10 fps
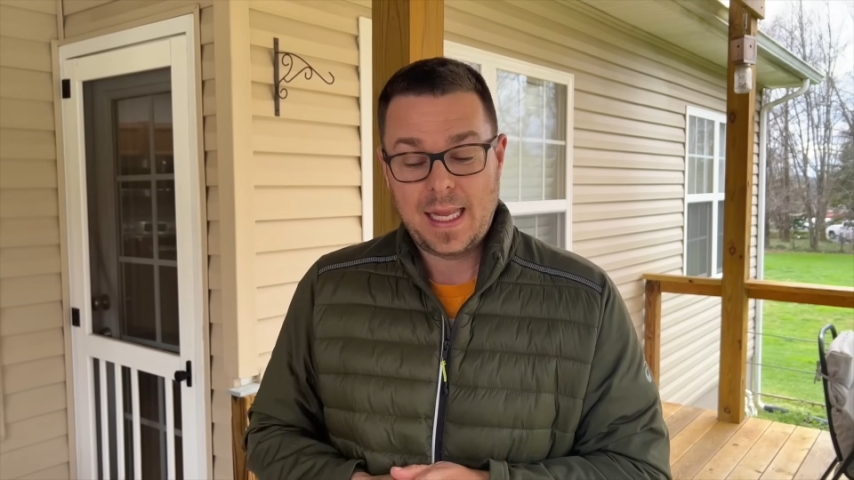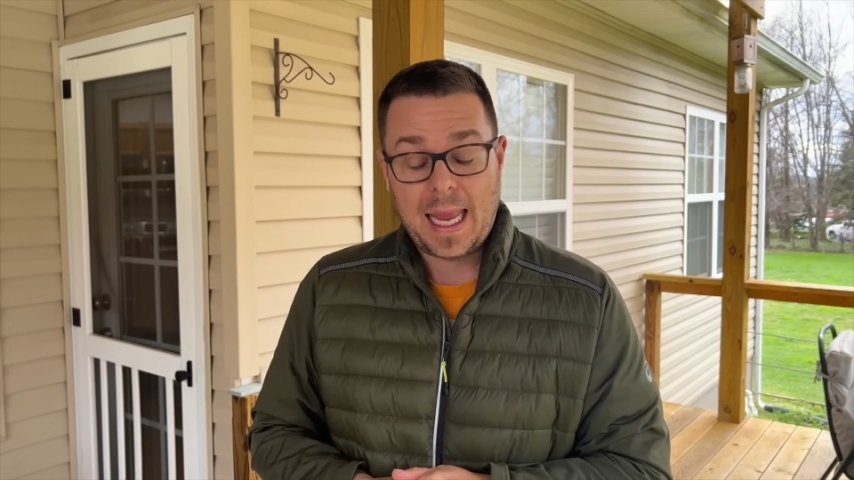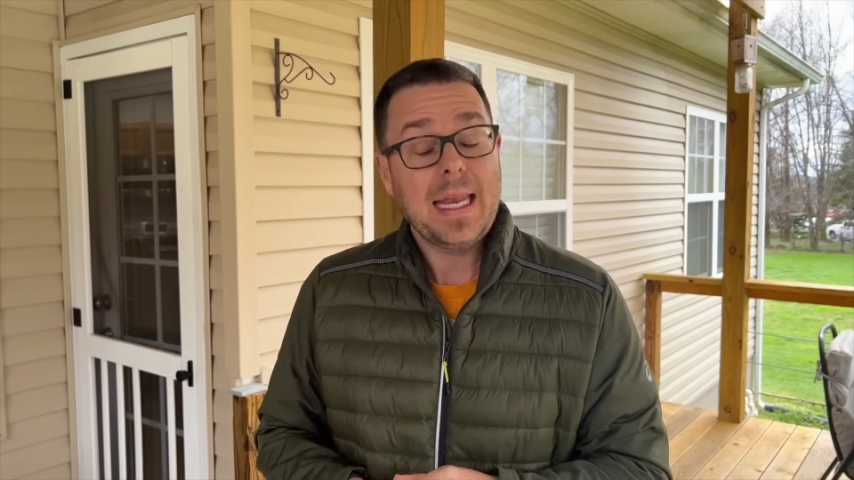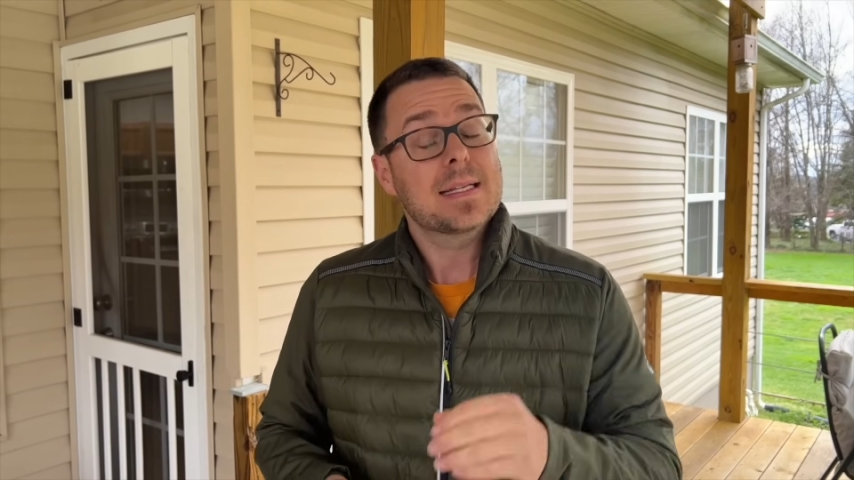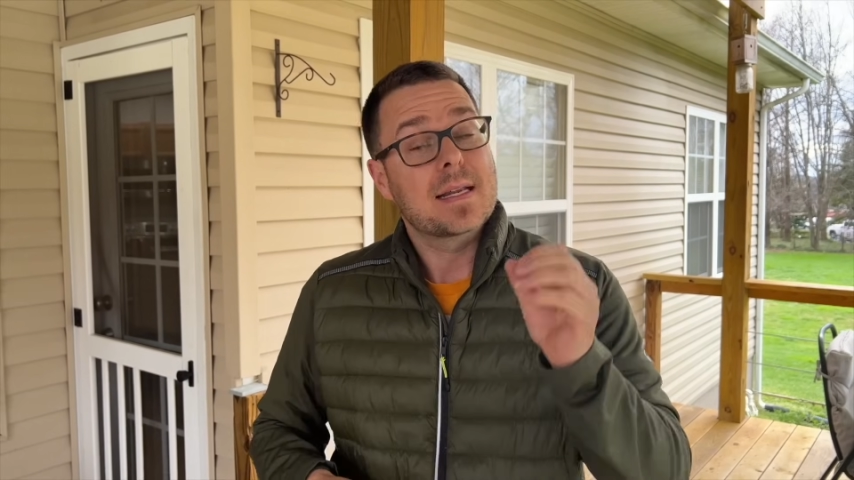
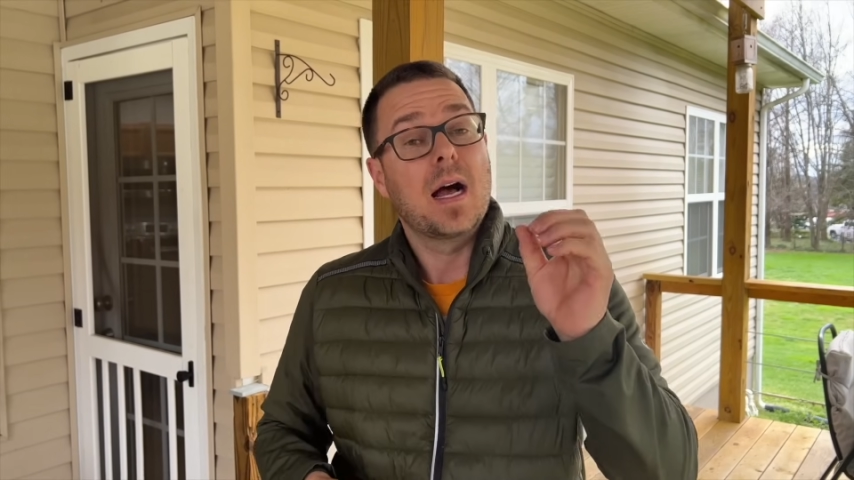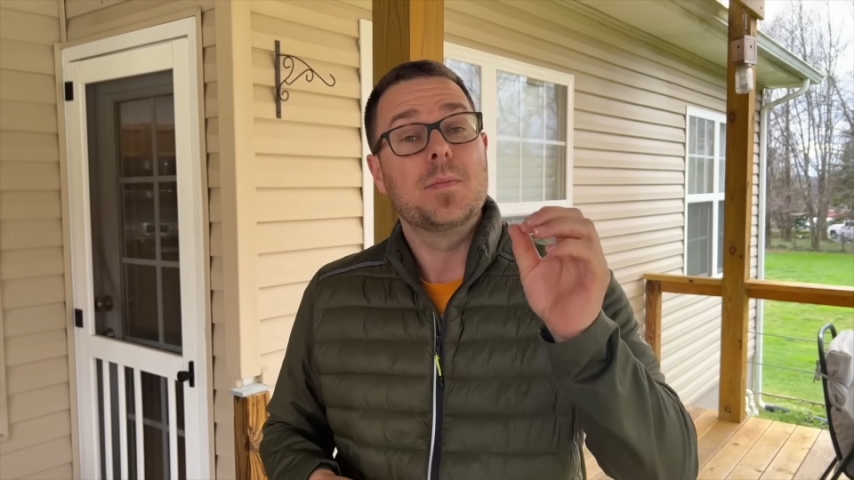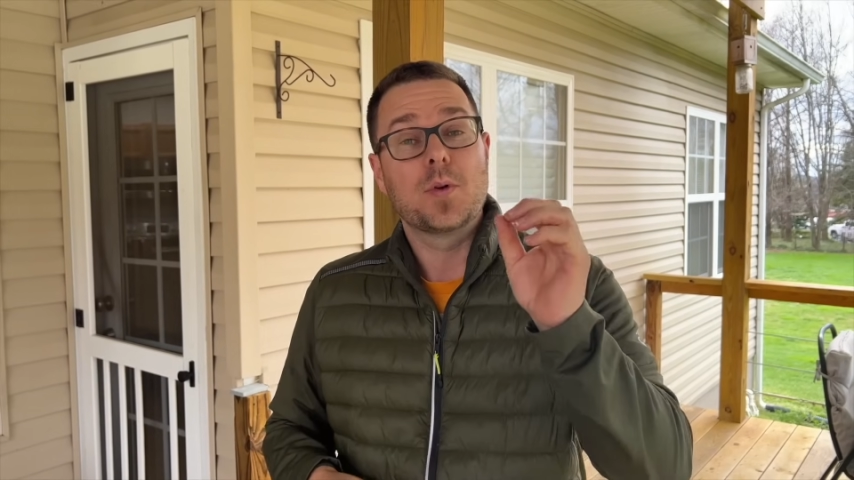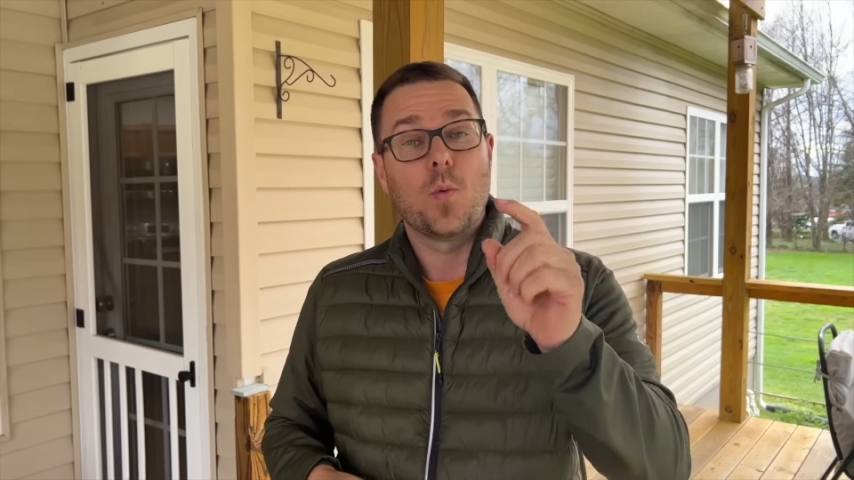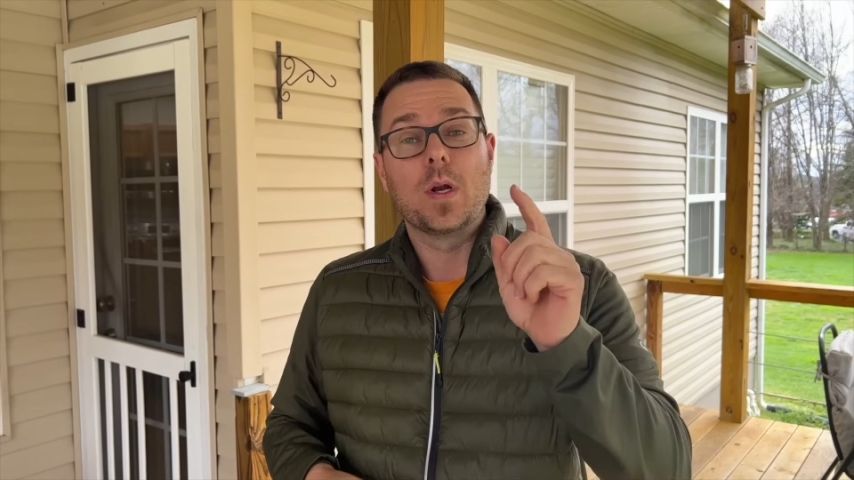it has come
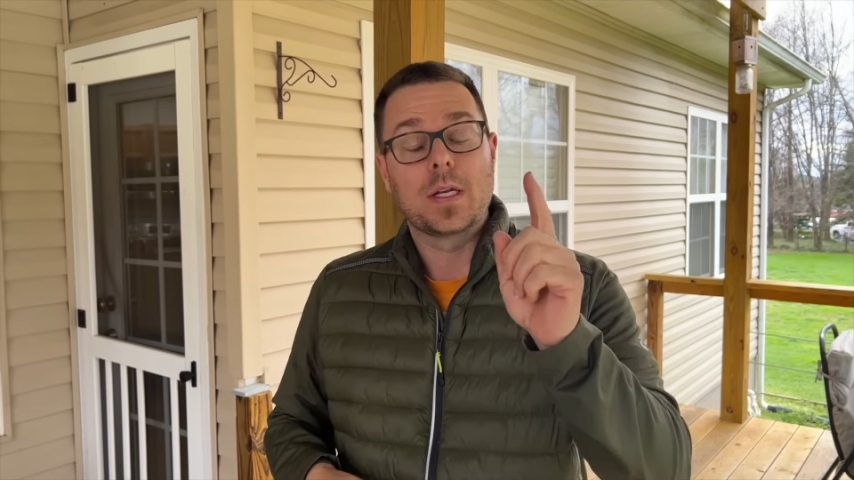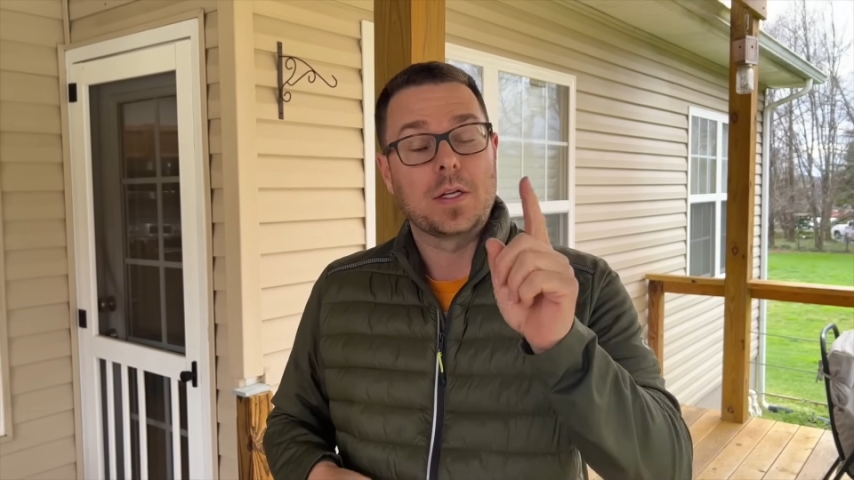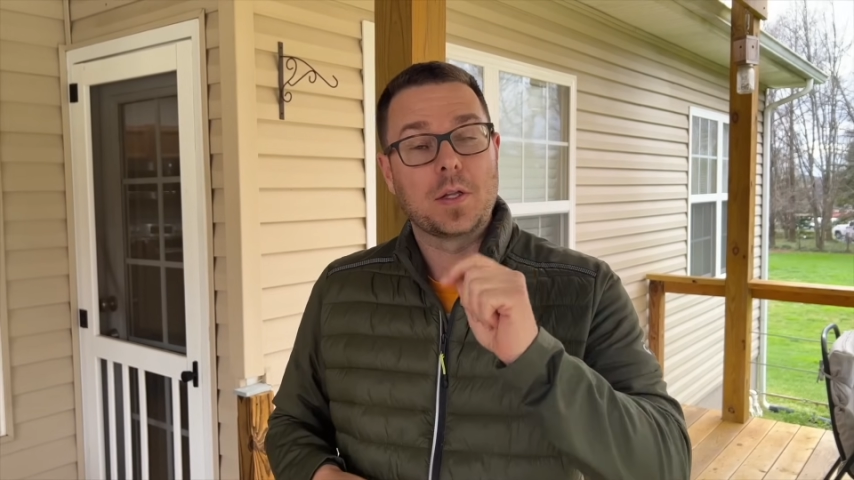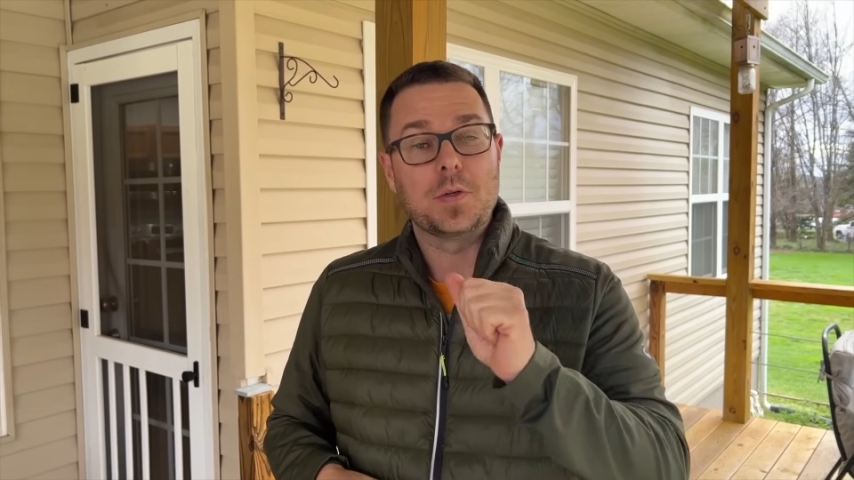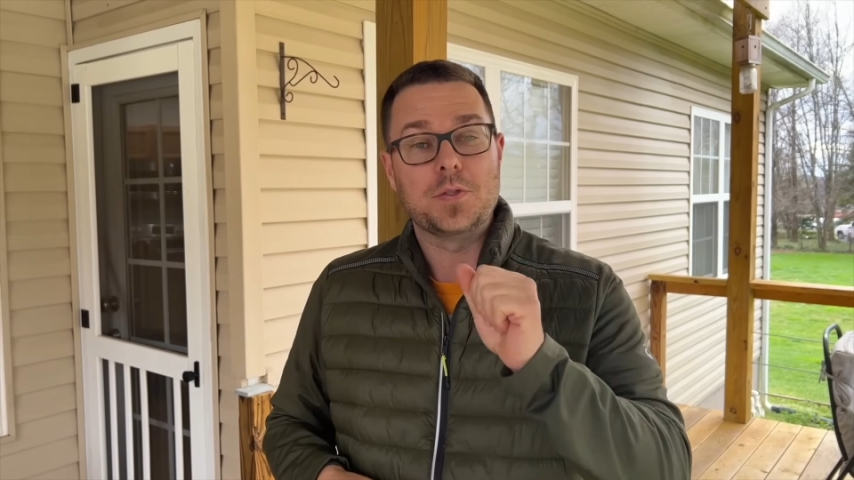to one
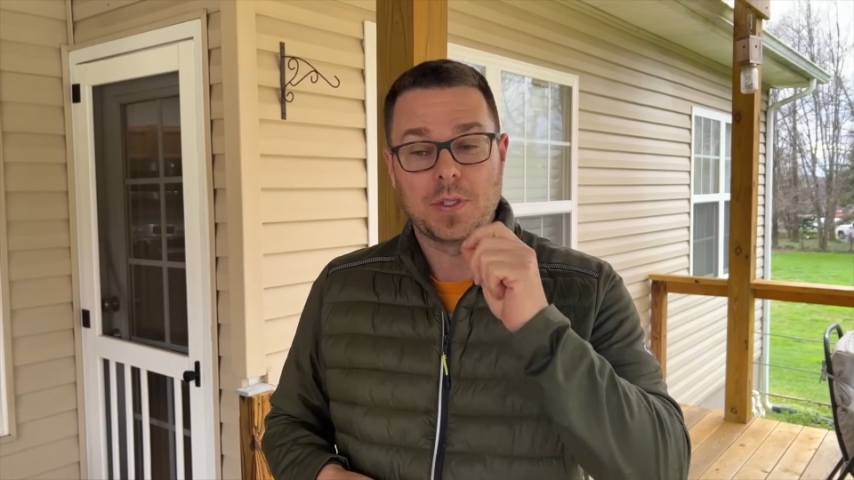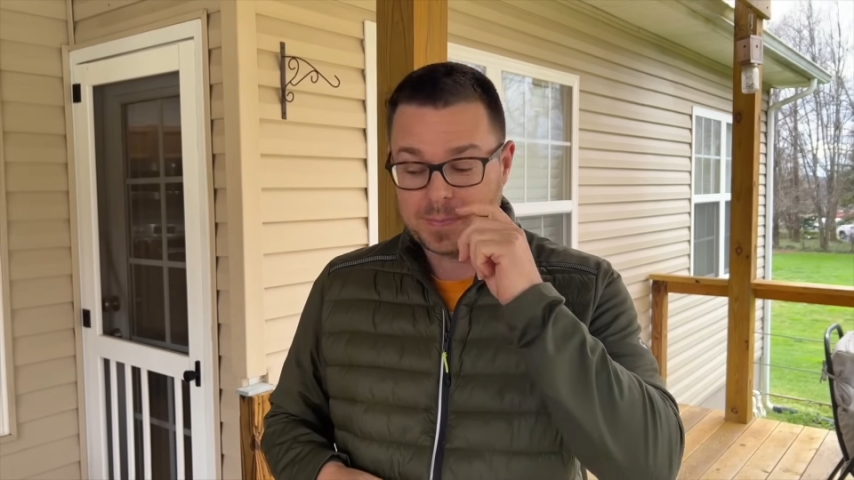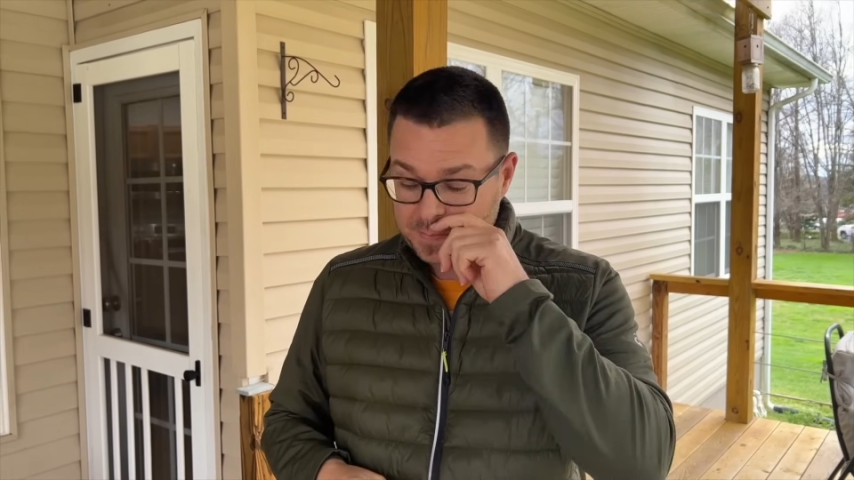conclusion.